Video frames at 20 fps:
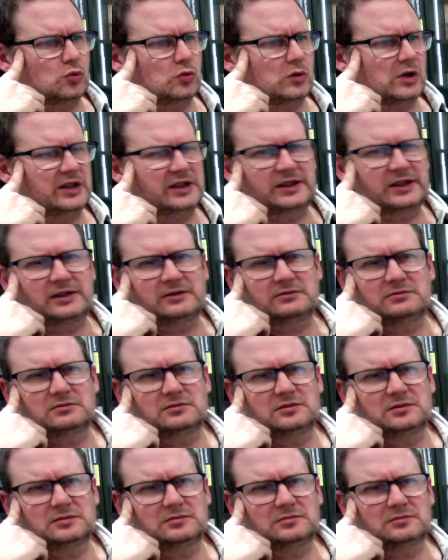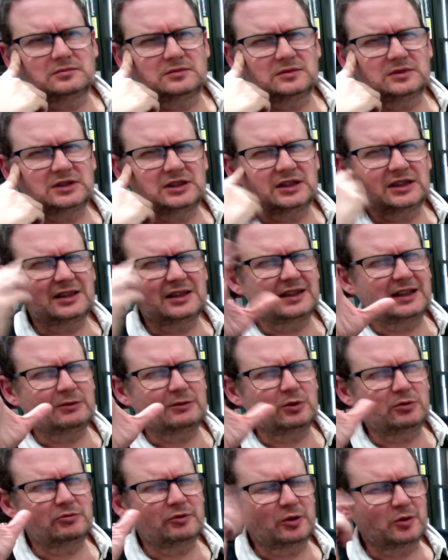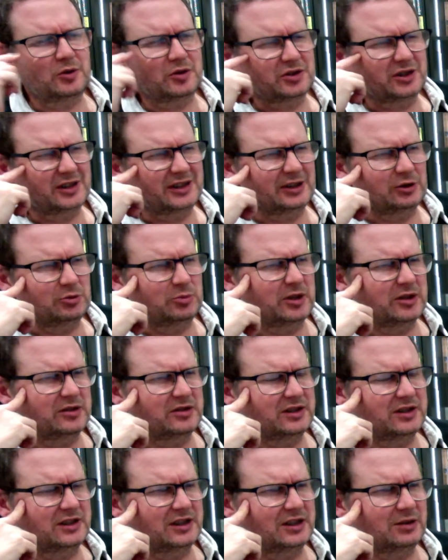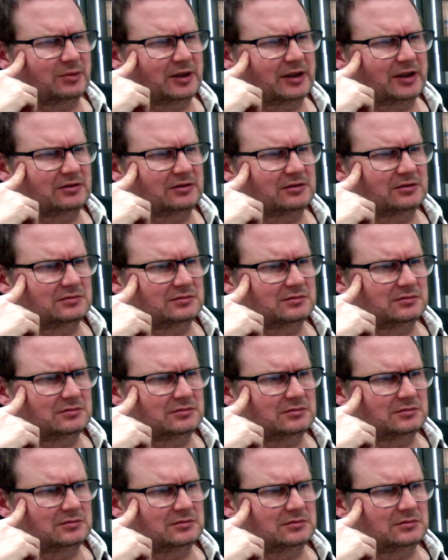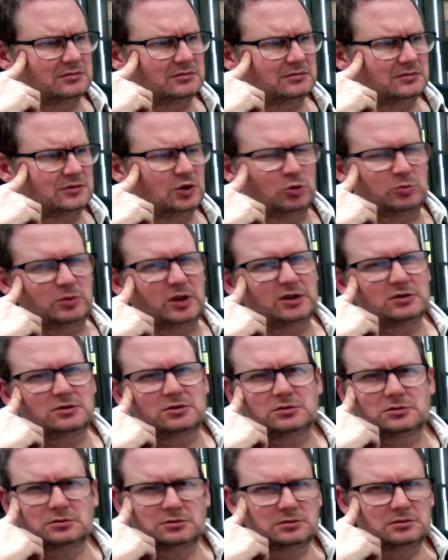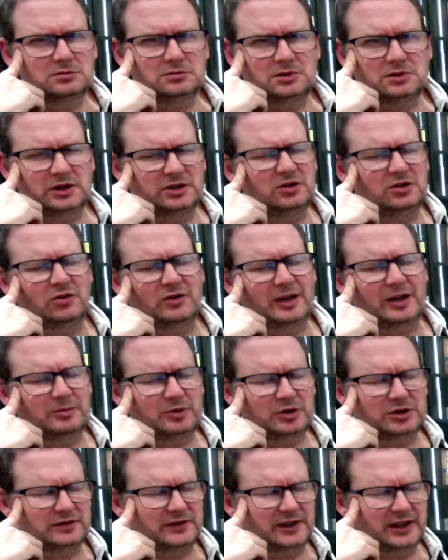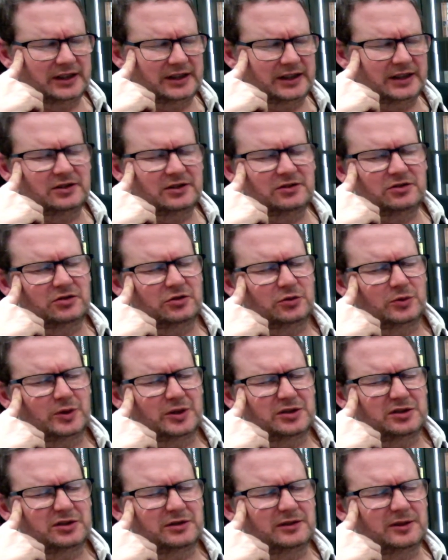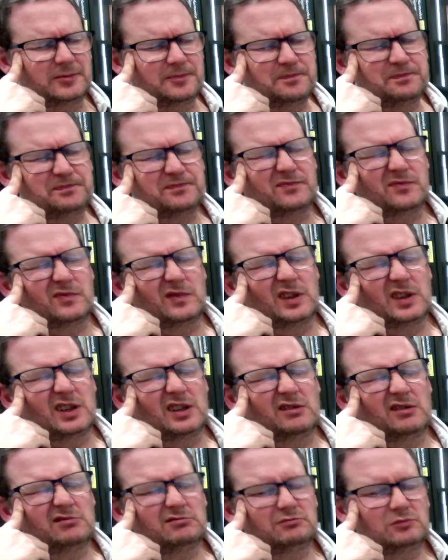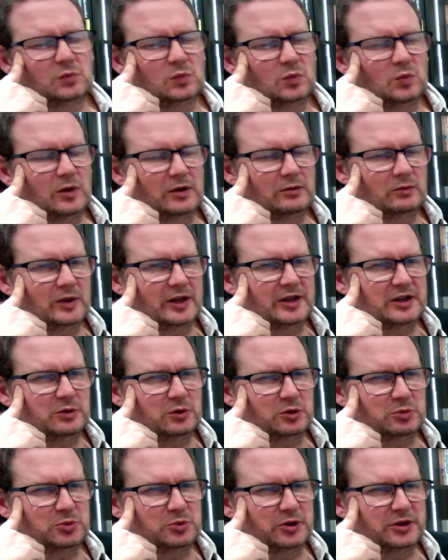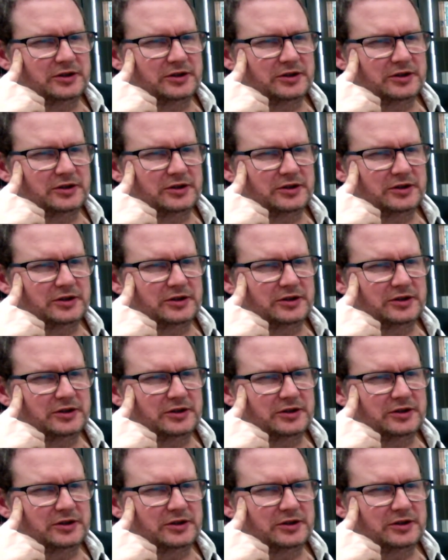don't know. That one requires a little bit of thinking about. Not much. It's not that much of a headache. It's just a question of where do you want to put your